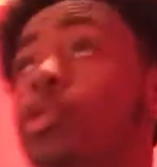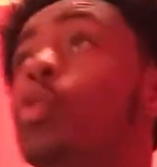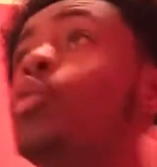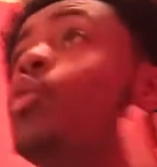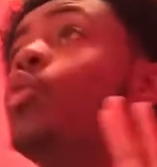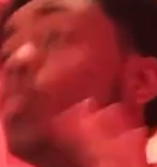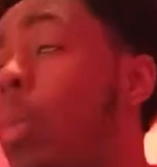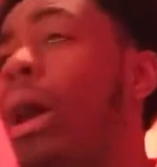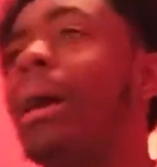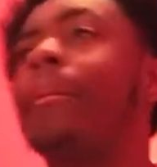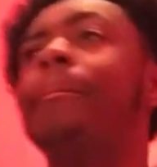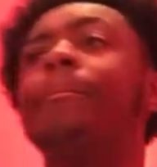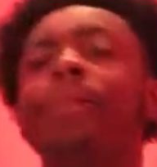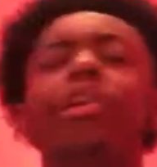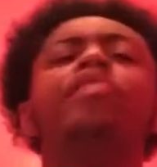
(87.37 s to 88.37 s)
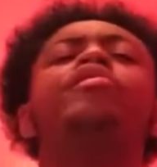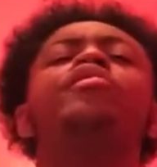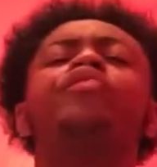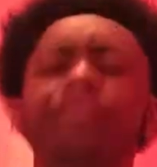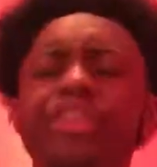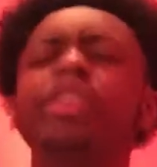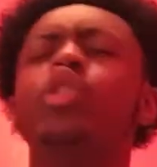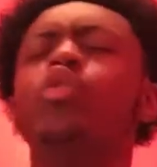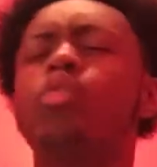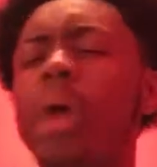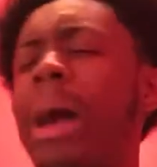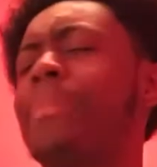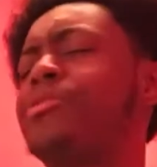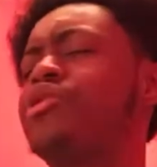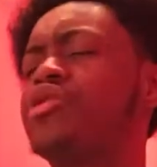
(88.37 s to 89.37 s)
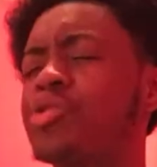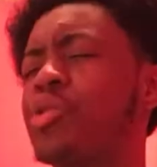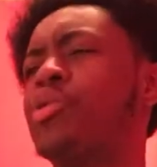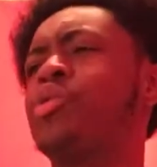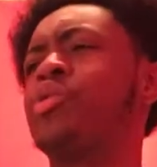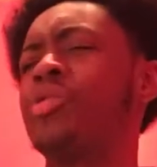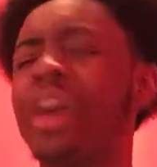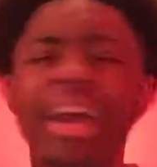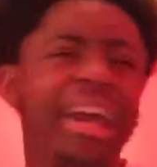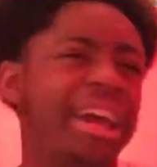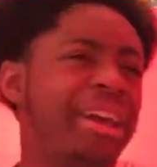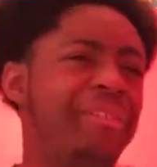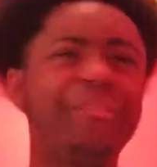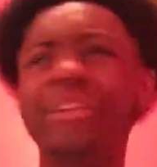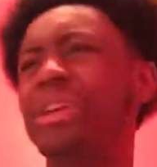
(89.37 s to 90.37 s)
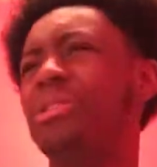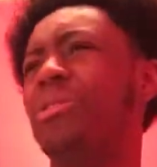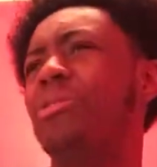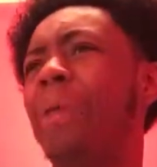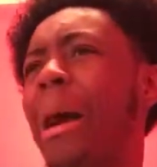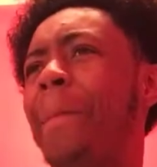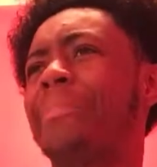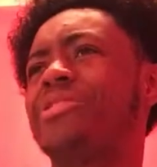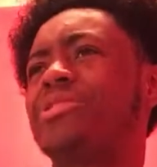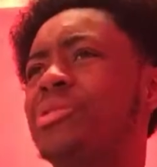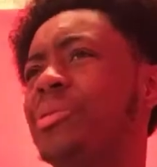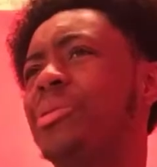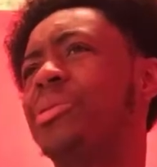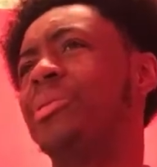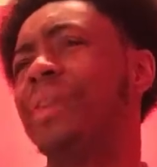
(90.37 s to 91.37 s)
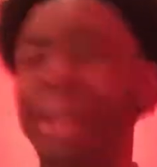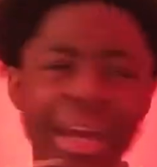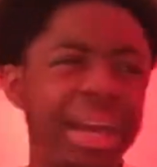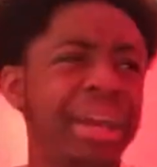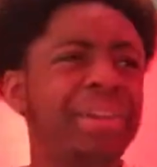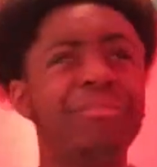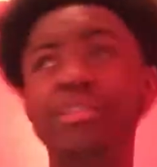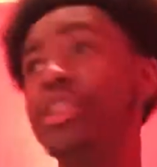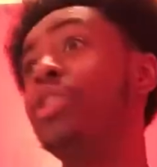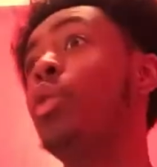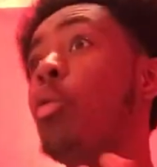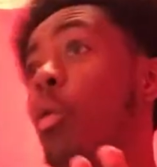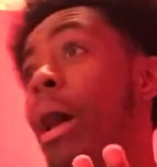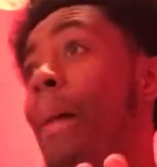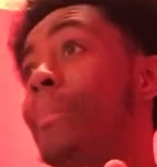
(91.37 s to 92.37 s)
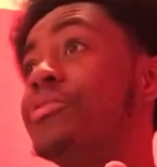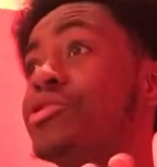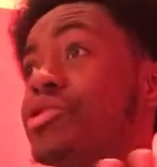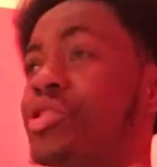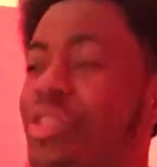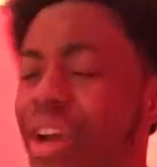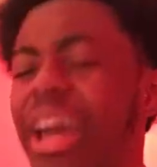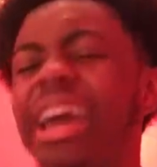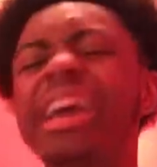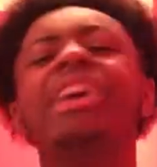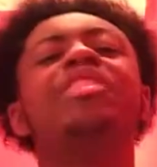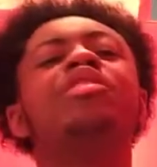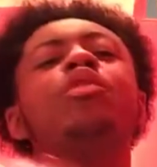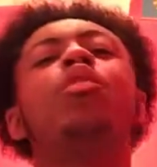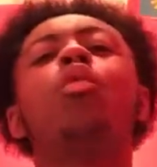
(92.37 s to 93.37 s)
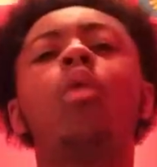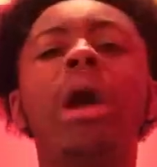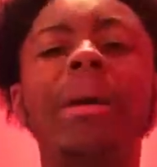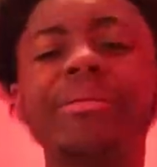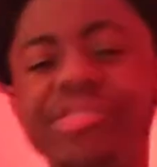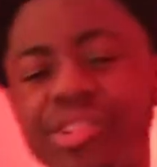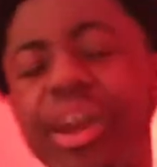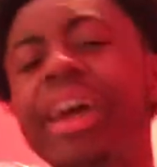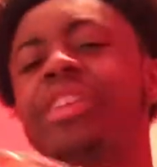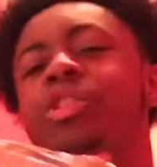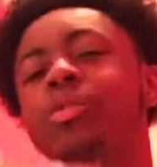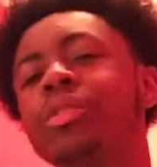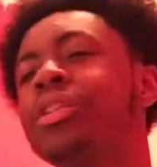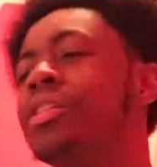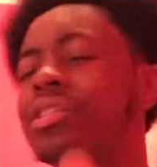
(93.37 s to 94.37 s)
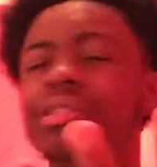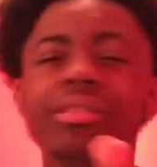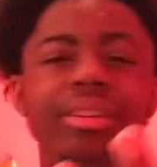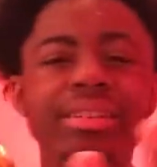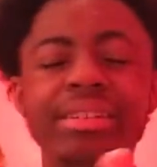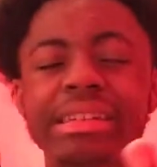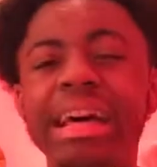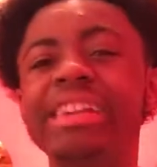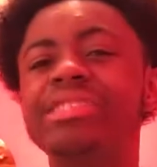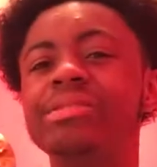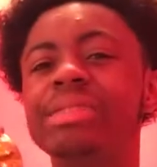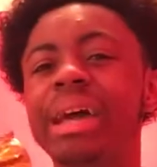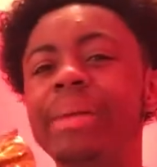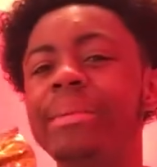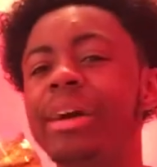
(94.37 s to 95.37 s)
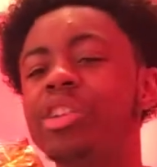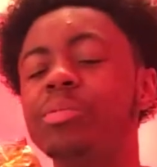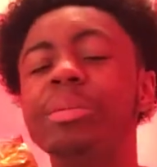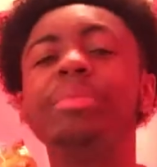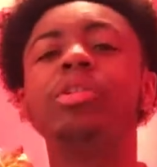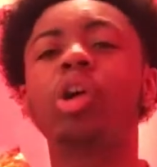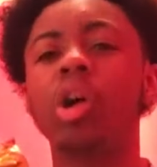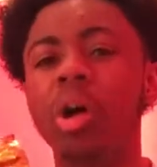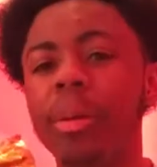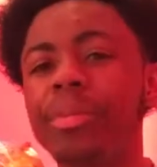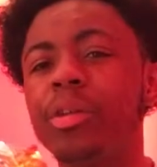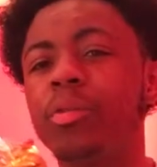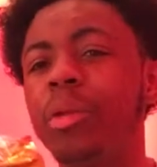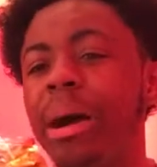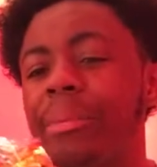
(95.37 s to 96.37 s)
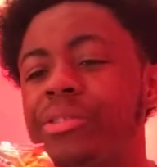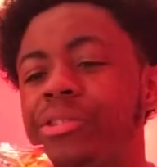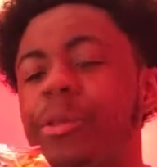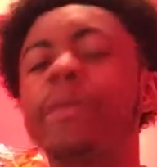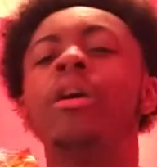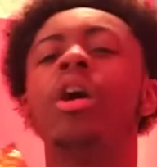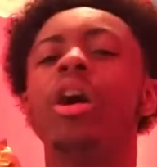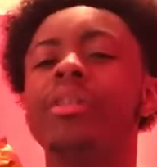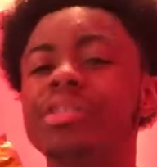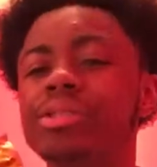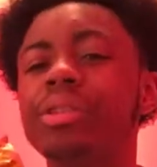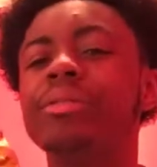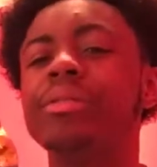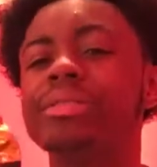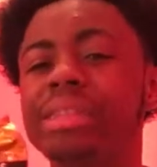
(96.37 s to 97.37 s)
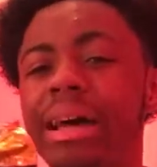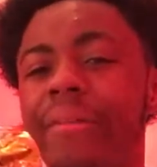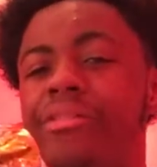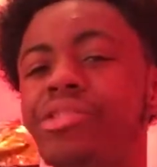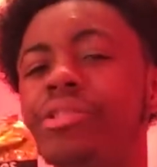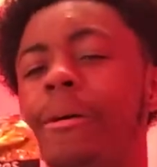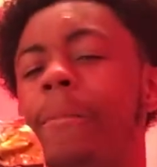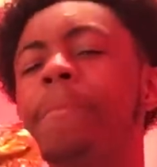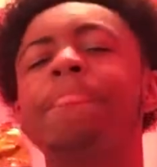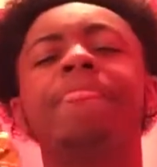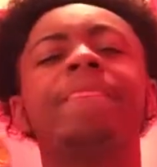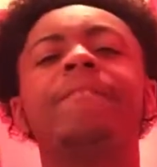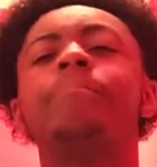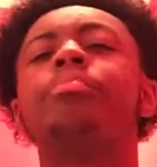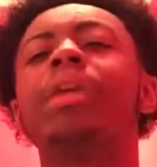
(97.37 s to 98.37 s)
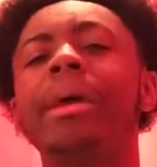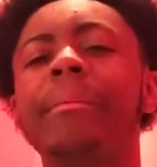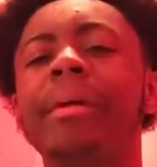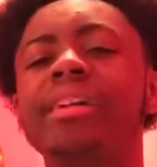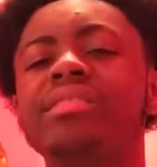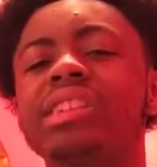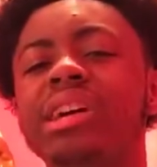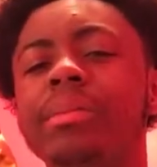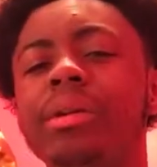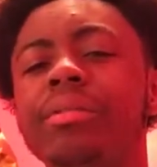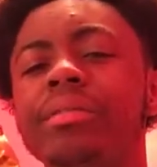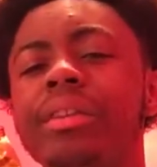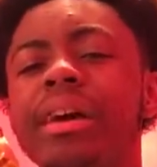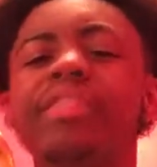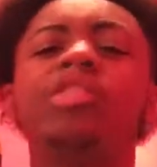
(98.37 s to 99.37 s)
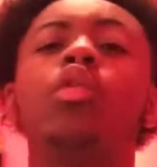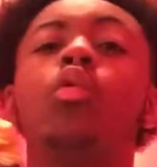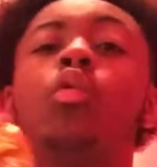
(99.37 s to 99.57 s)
Gu, Wop a lobster, hey, a lobster, hey, a lobster, hey, the lobster, hey, do we, do, is that his new name now? Do people call him the lobster? Oh, it's 21 Savage, the, the bright man to come up with that, the